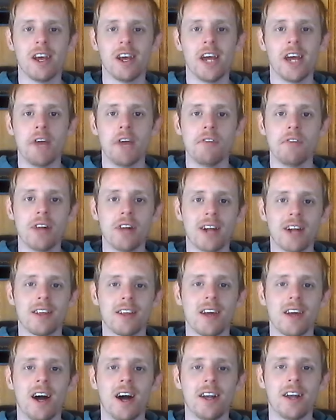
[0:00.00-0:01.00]
If you like the
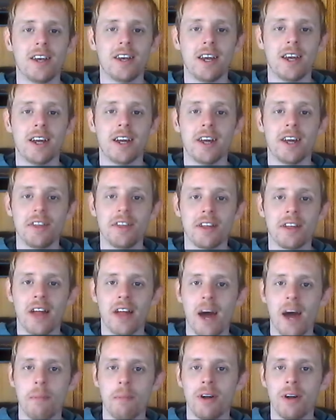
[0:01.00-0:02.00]
content, hit the
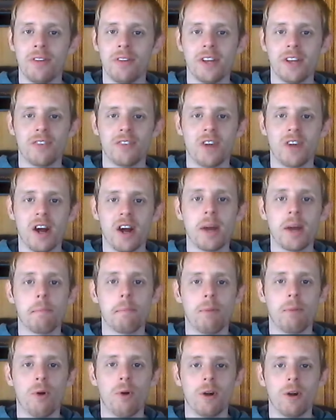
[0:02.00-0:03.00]
like button. That's very
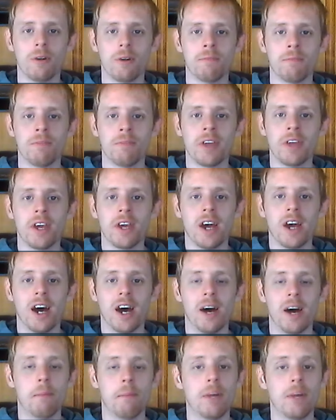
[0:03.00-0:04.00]
important.
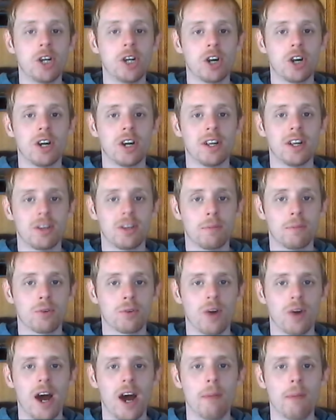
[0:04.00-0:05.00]
Be sure to
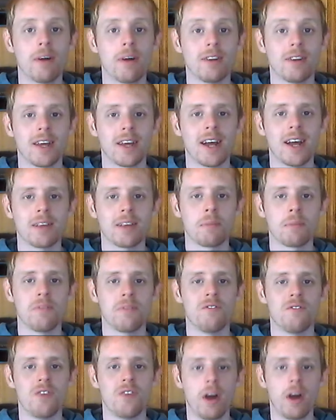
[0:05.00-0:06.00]
subscribe because I got
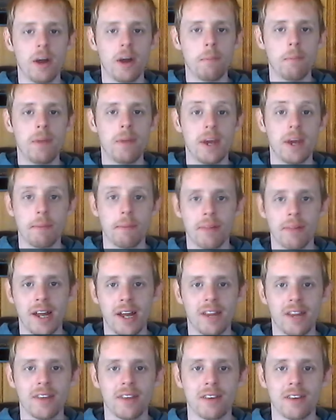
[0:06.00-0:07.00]
something very big
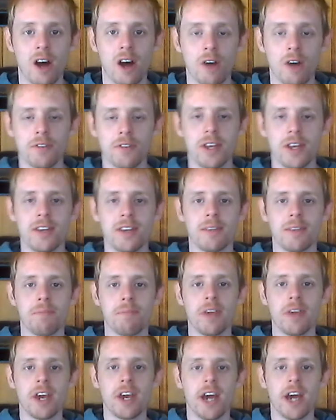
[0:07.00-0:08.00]
planned in this off
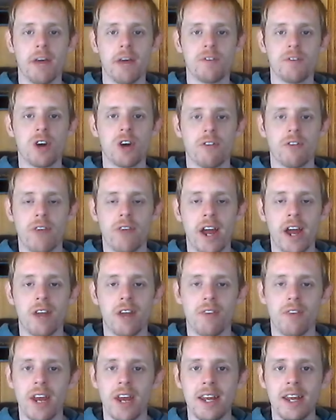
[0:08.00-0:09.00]
season. If you're a fan
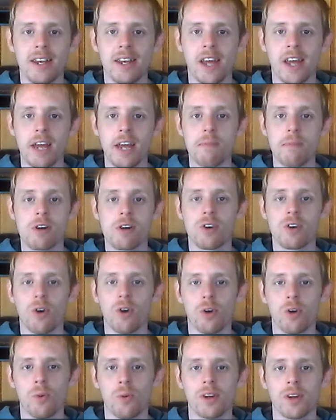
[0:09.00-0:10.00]
of any team, you're
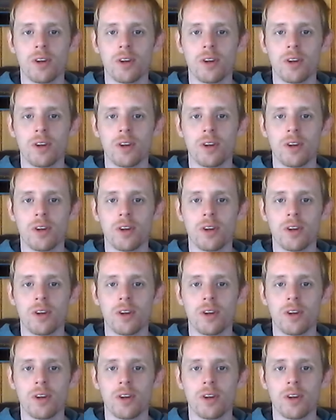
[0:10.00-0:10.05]
going to want to